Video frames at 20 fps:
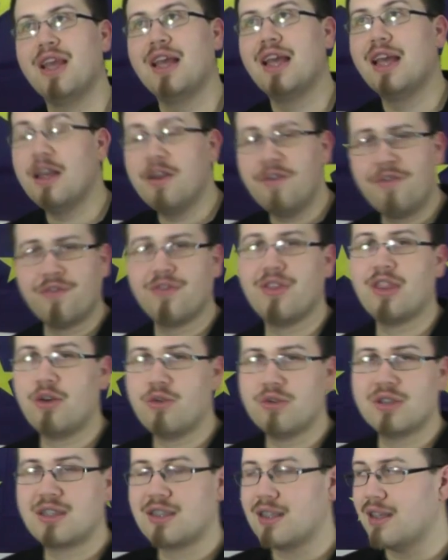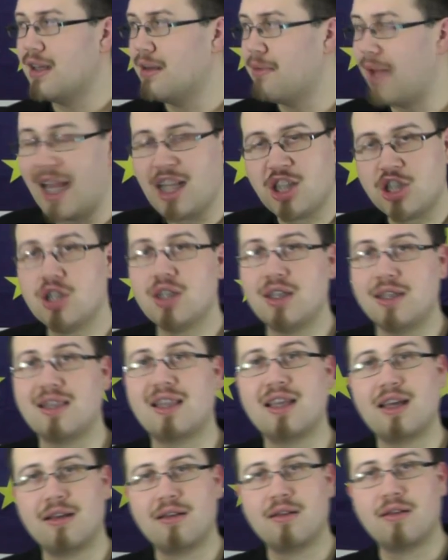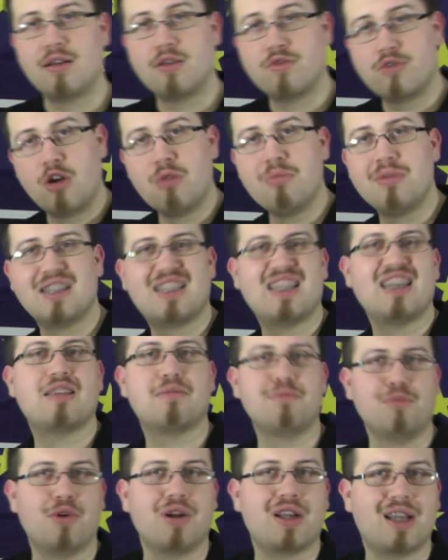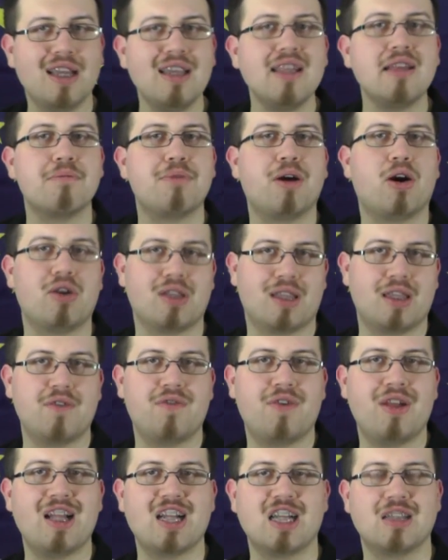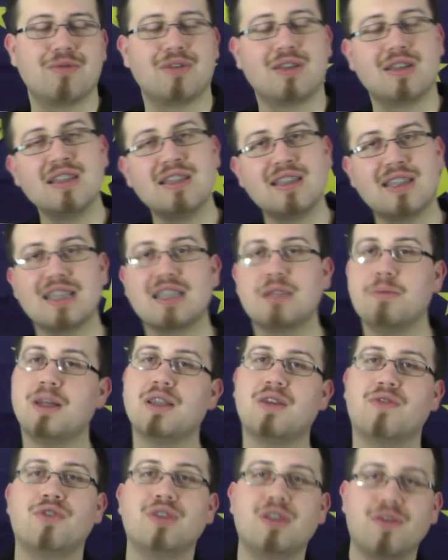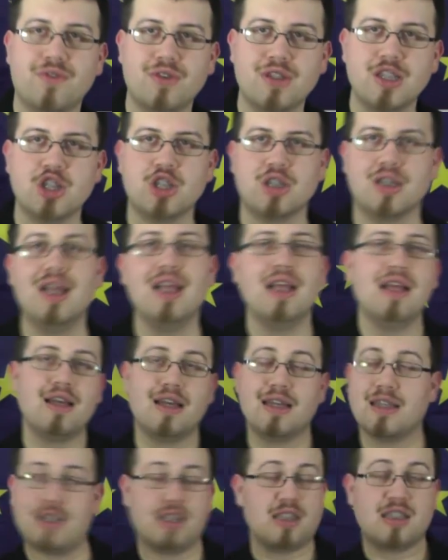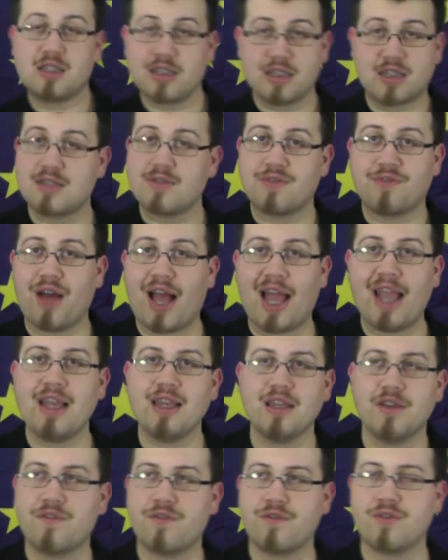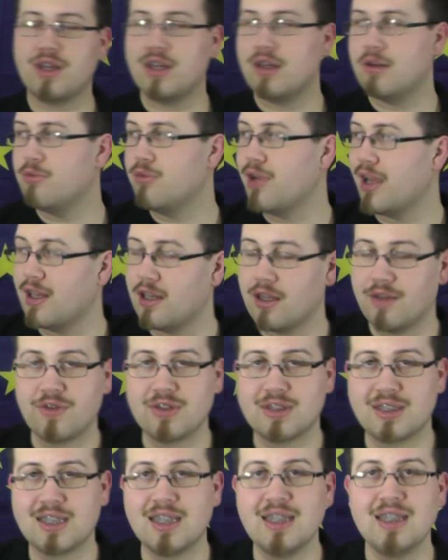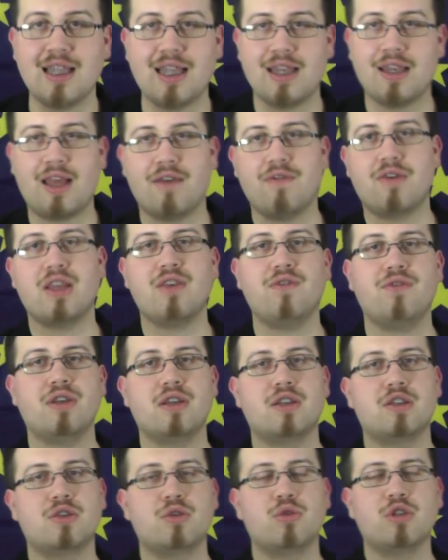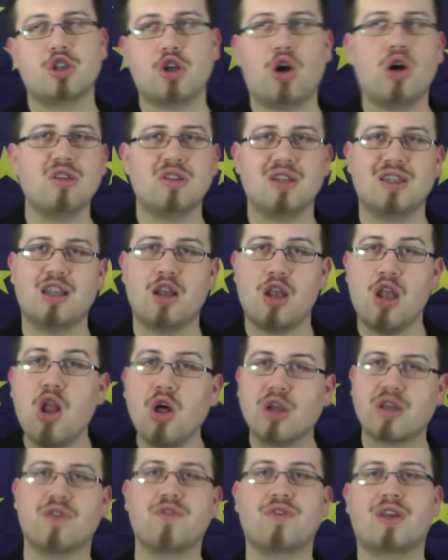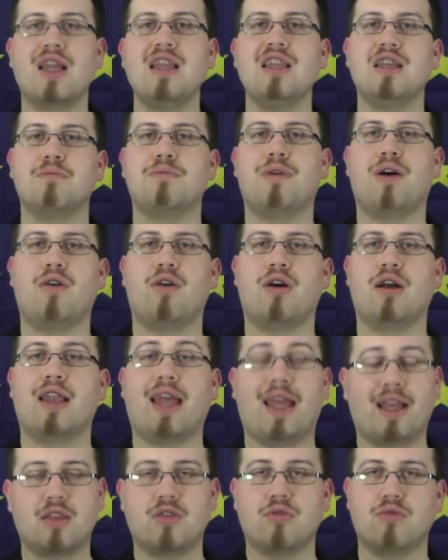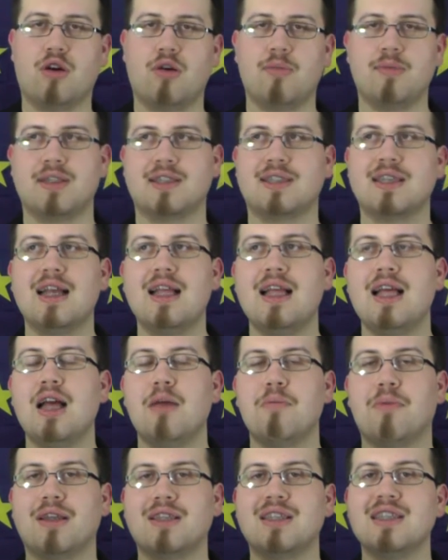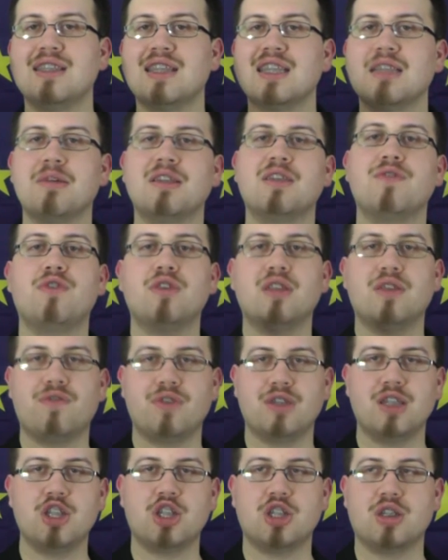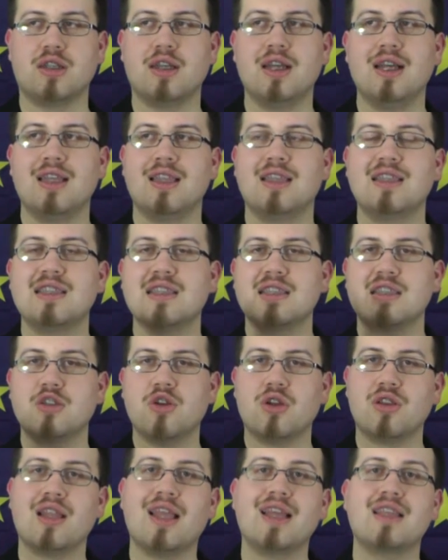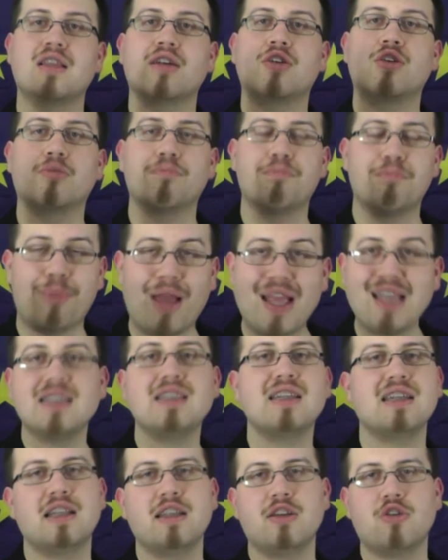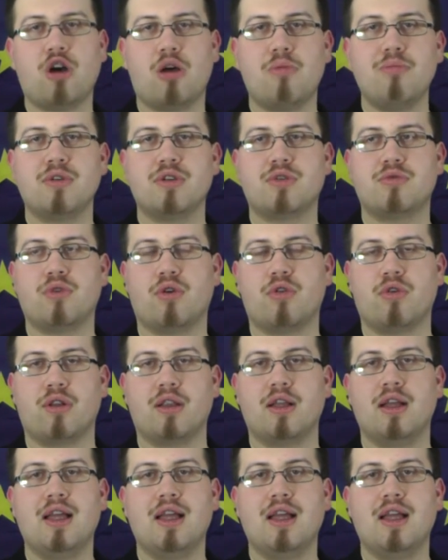if those, actually the Romans had more killing power than the phalangites, but this doesn't matter for definition. It's fine if we see then heavy infantry which also had a lot of killing power like the Romans. But this doesn't matter for definition. This is not like the basically combat role